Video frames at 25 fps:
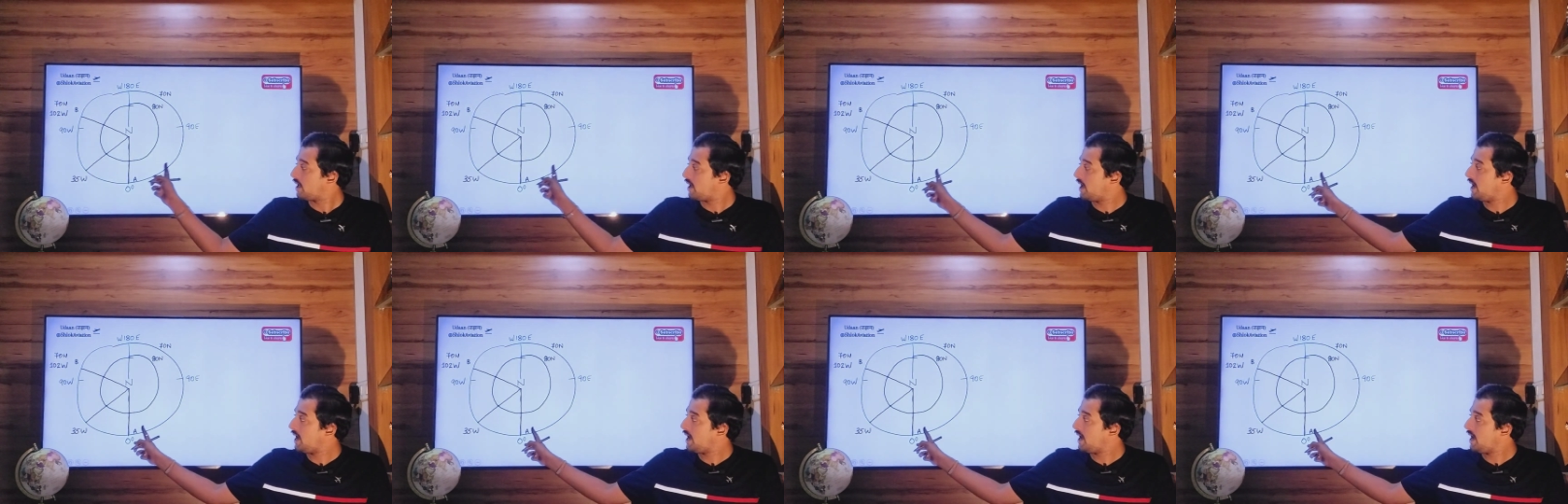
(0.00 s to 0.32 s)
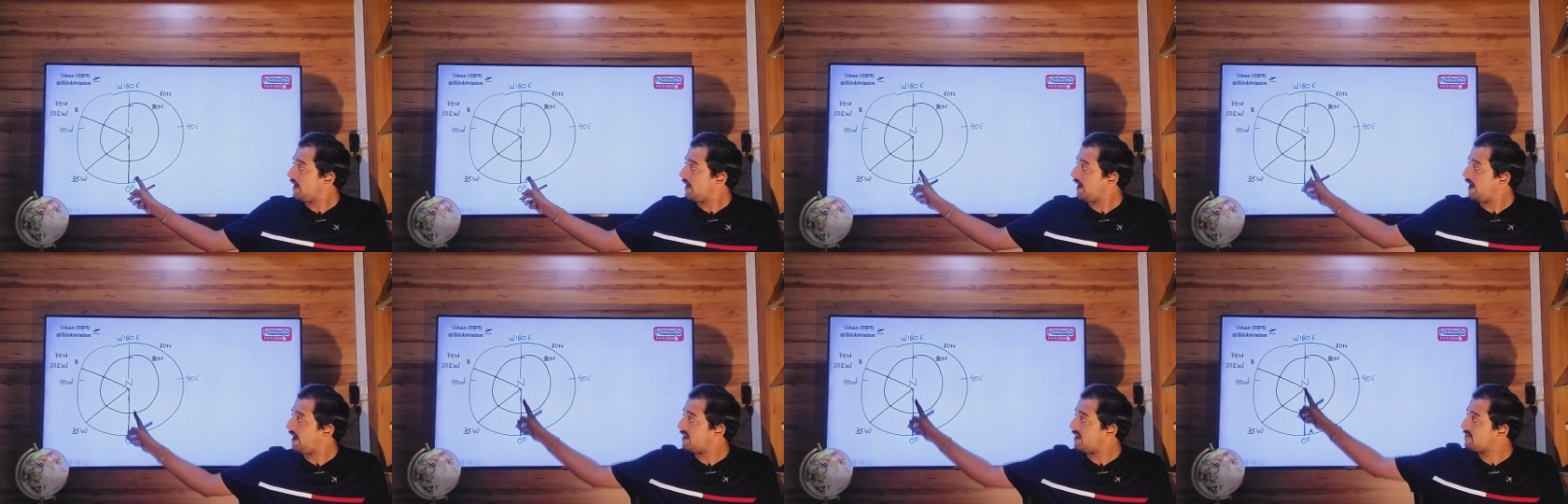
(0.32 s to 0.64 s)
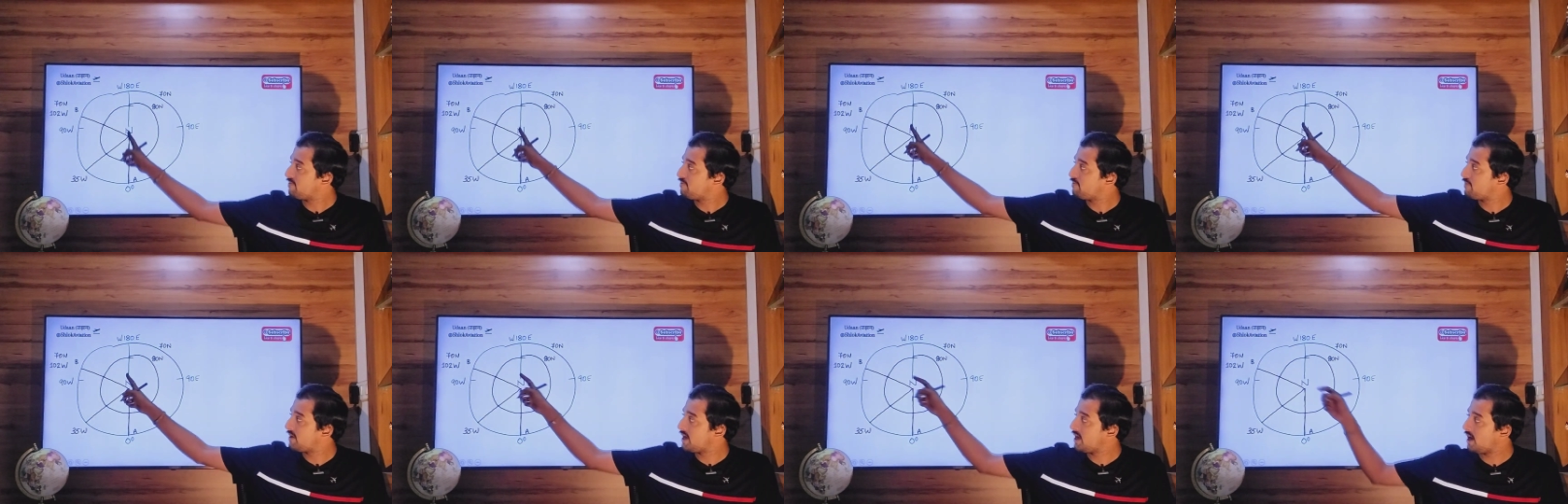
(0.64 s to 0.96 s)
A
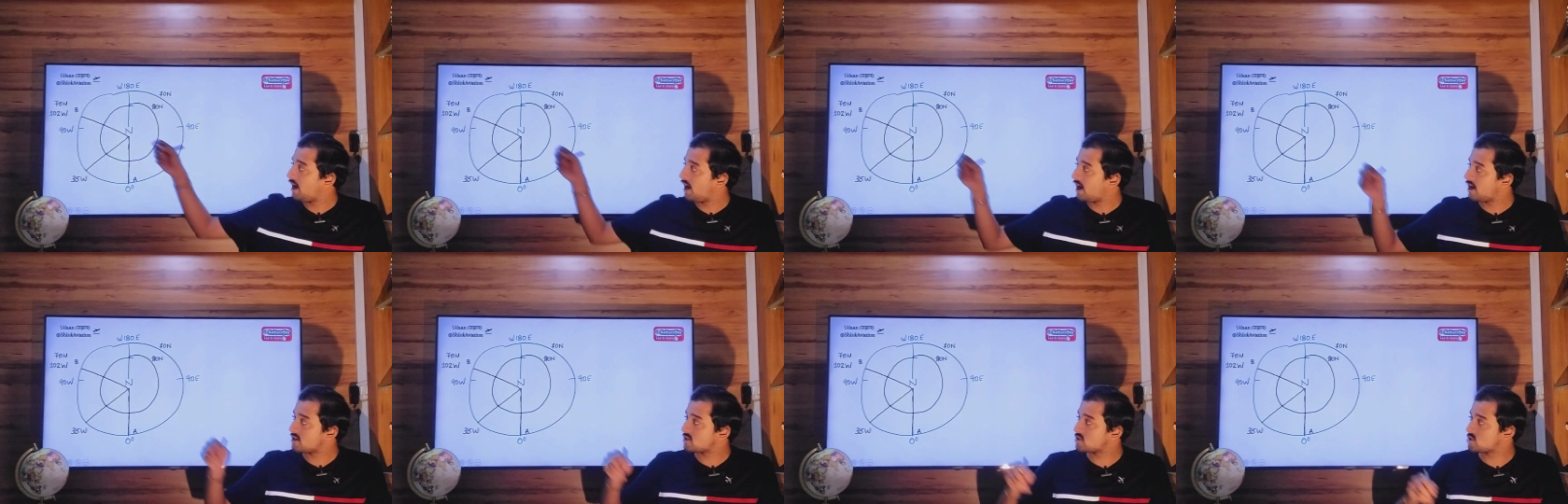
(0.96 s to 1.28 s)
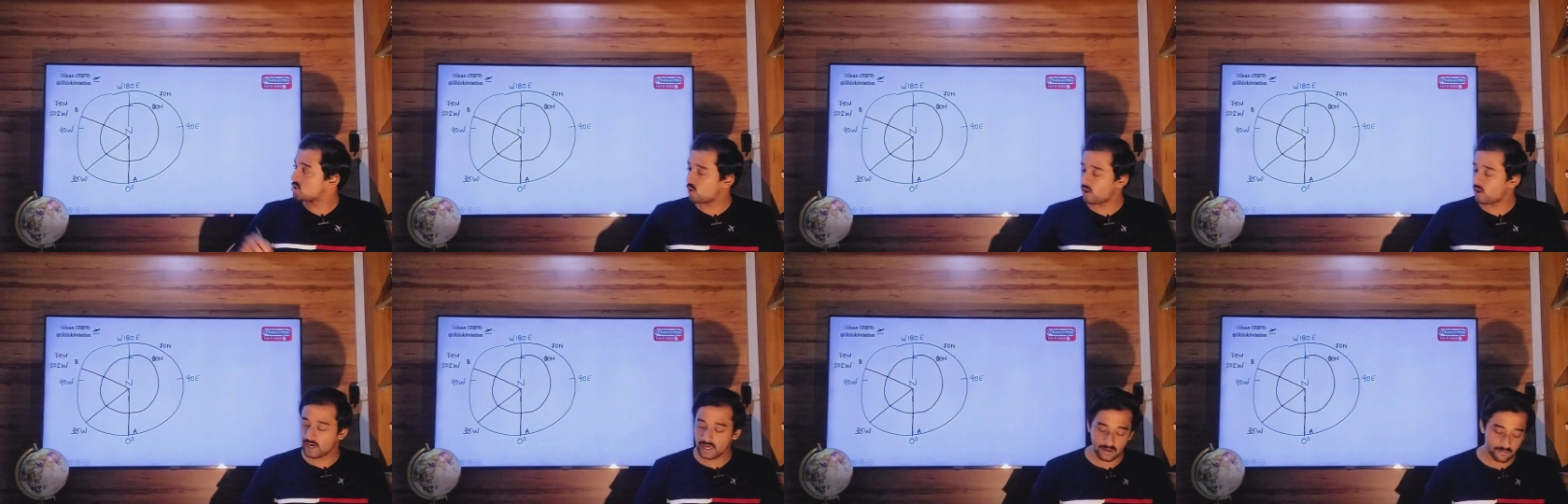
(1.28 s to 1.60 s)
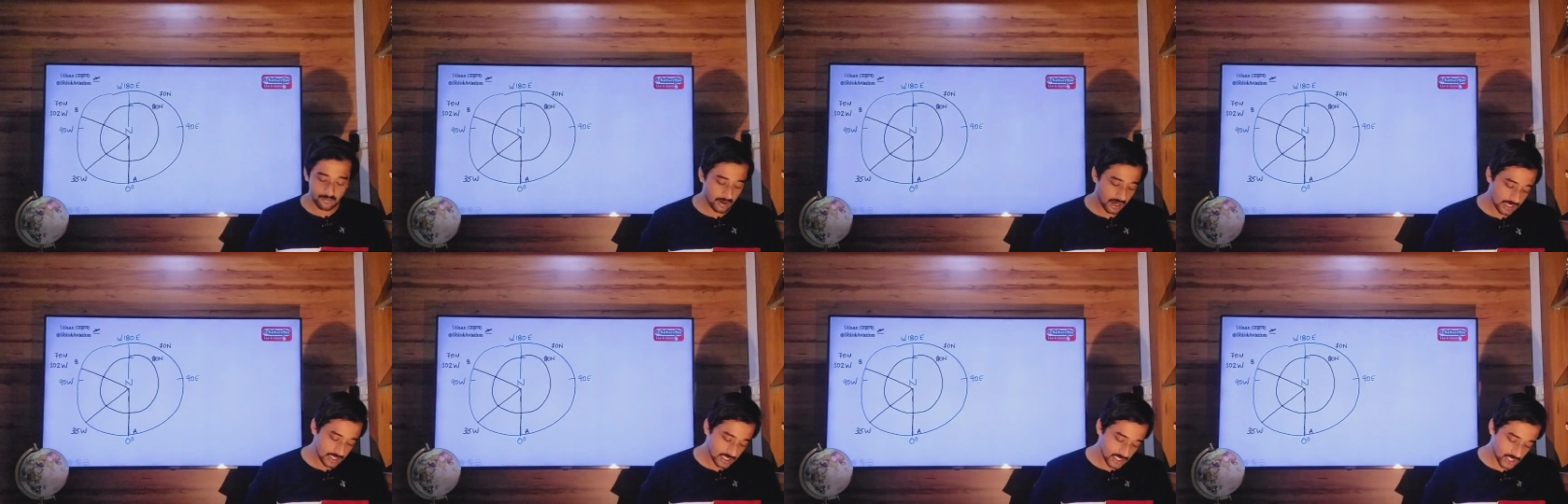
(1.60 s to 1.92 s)
and B are joined
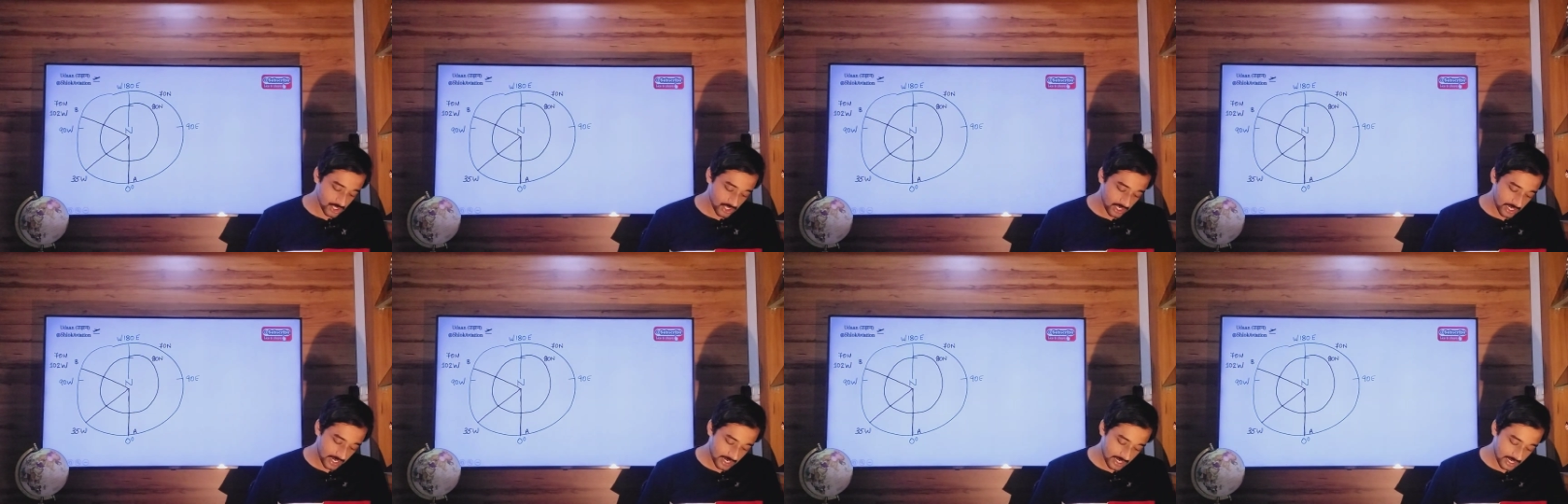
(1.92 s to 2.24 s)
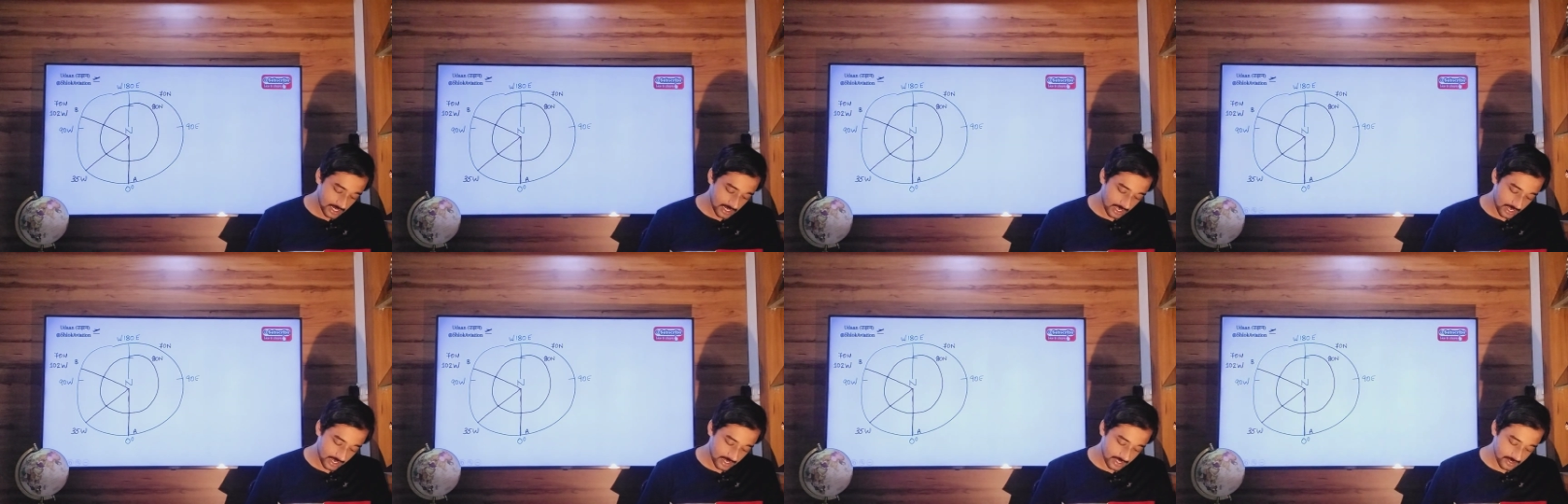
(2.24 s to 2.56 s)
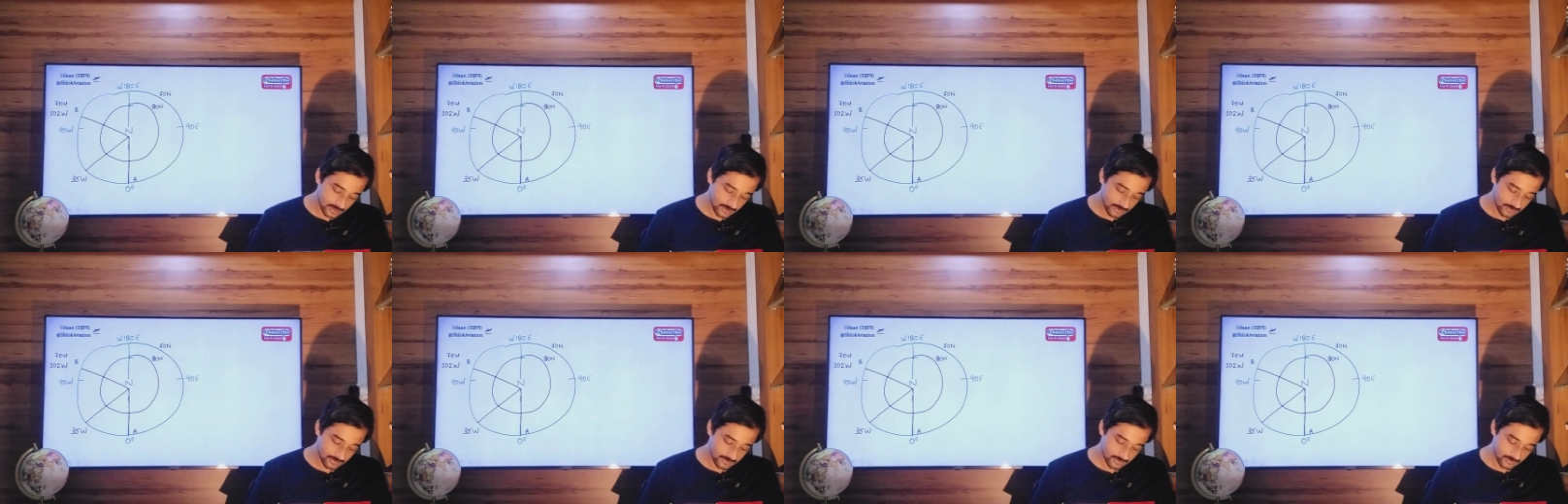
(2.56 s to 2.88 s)
by straight line.